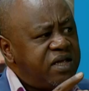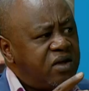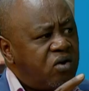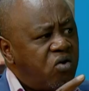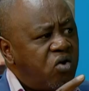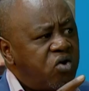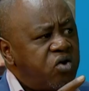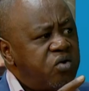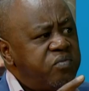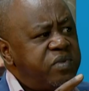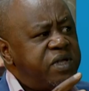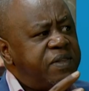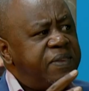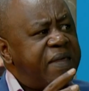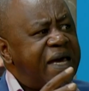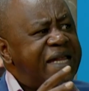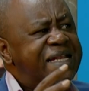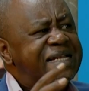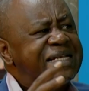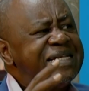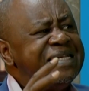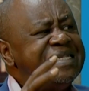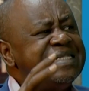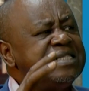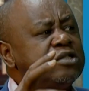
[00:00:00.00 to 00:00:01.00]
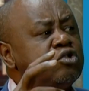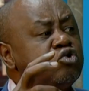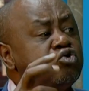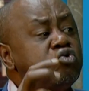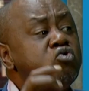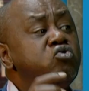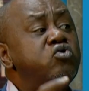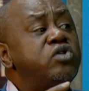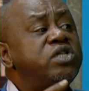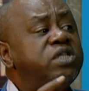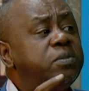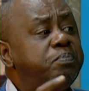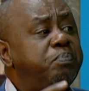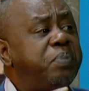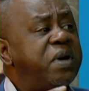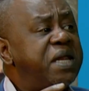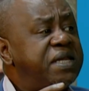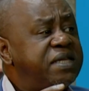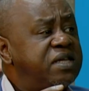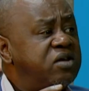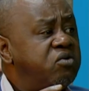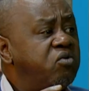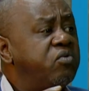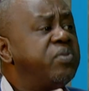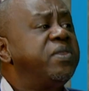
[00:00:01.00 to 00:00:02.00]
economy that is too
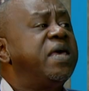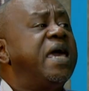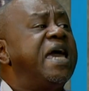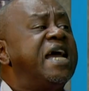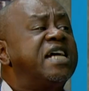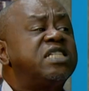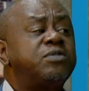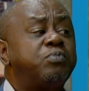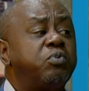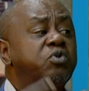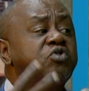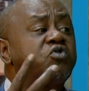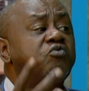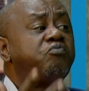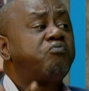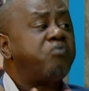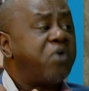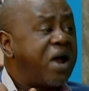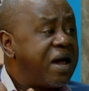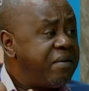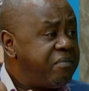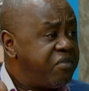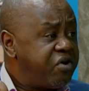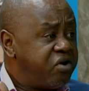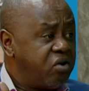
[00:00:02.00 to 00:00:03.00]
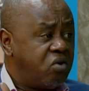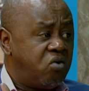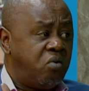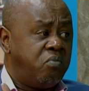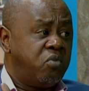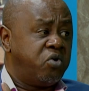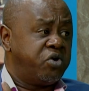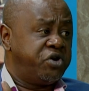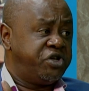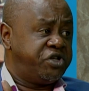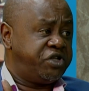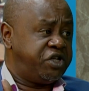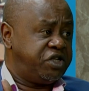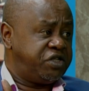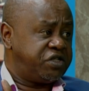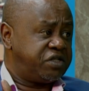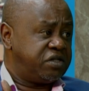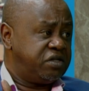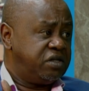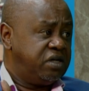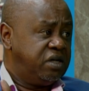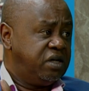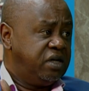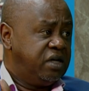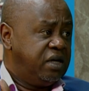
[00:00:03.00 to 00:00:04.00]
dependent on the export of primary commodities,
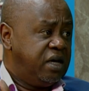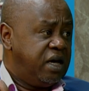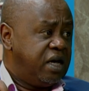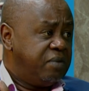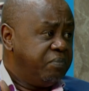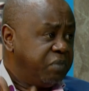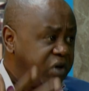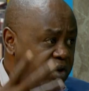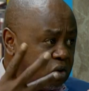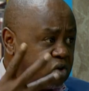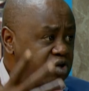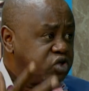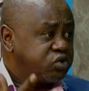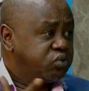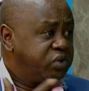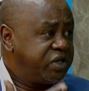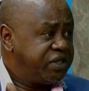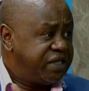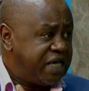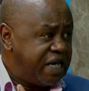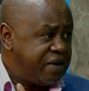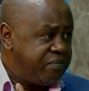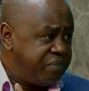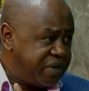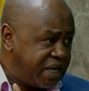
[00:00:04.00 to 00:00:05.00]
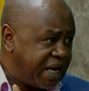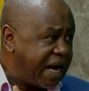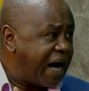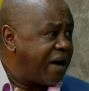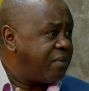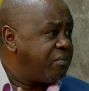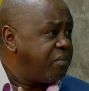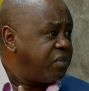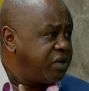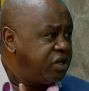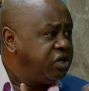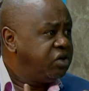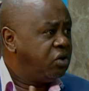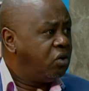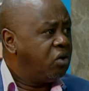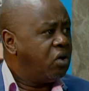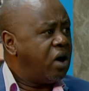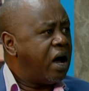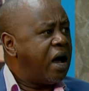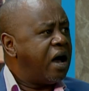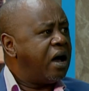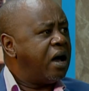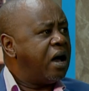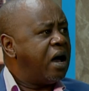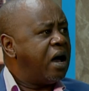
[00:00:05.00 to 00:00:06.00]
because we then become, you know,